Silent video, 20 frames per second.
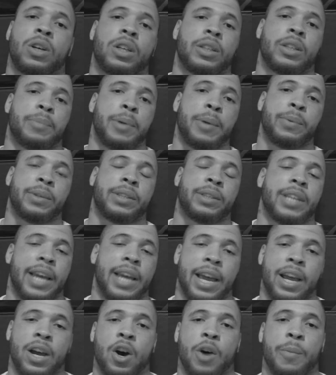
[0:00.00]
People say,
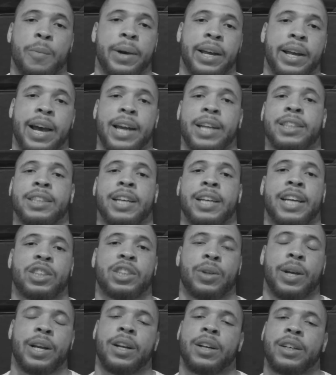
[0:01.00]
hey, oh my God, this guy
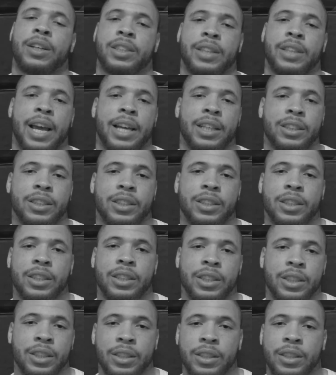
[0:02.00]
trained under Saxon
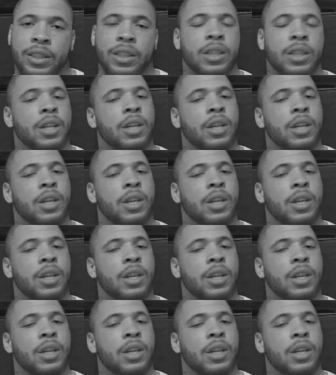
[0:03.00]
Janjira.